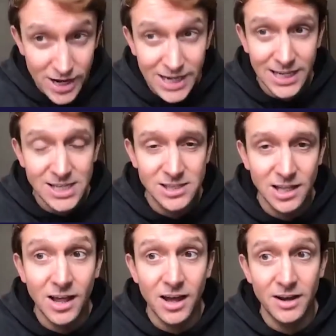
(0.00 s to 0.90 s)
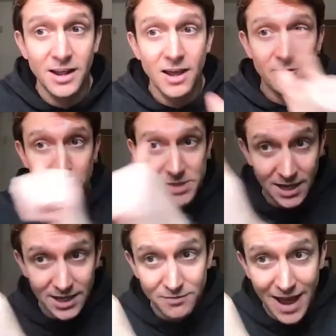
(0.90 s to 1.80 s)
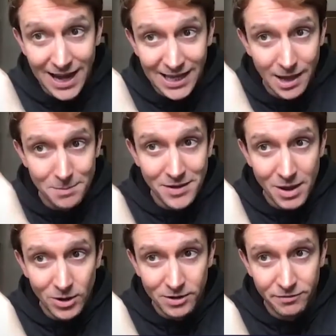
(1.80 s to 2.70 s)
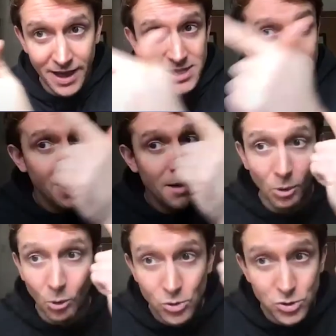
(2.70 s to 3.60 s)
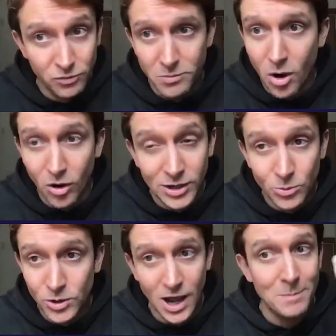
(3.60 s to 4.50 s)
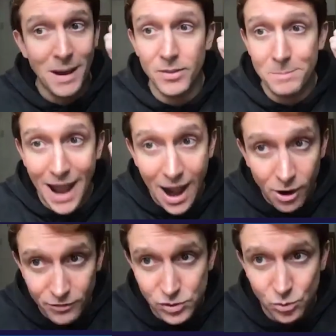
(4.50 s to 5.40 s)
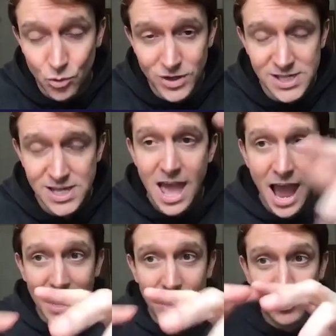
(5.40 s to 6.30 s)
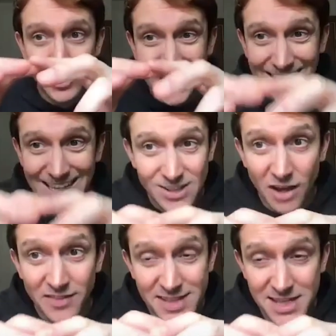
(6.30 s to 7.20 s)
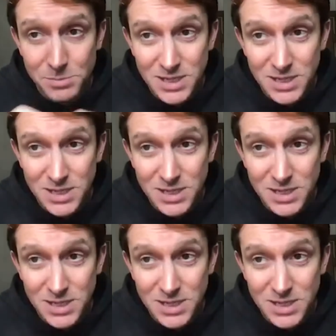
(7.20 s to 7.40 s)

needs to learn from Silicon Valley about network effects, but also from Hollywood about the power of stories and how you take an insight that seems